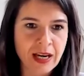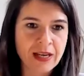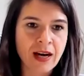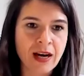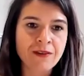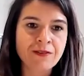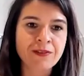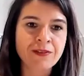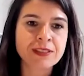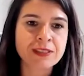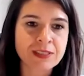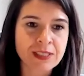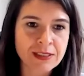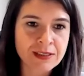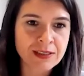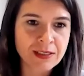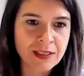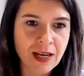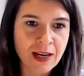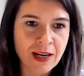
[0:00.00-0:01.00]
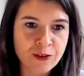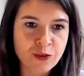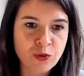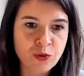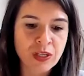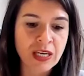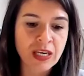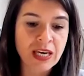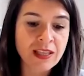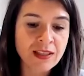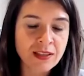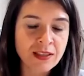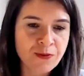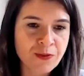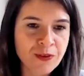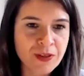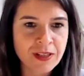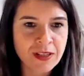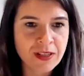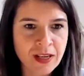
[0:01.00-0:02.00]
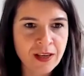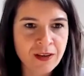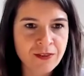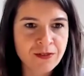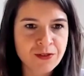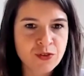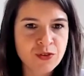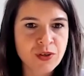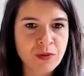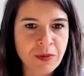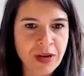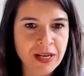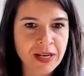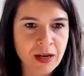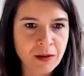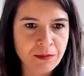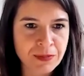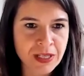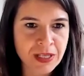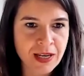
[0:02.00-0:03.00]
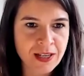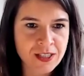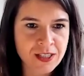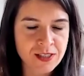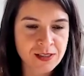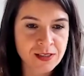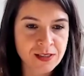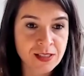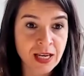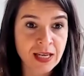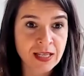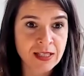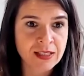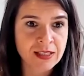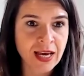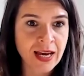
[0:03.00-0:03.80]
And I was sitting there doing indefinite leave to remain applications day in,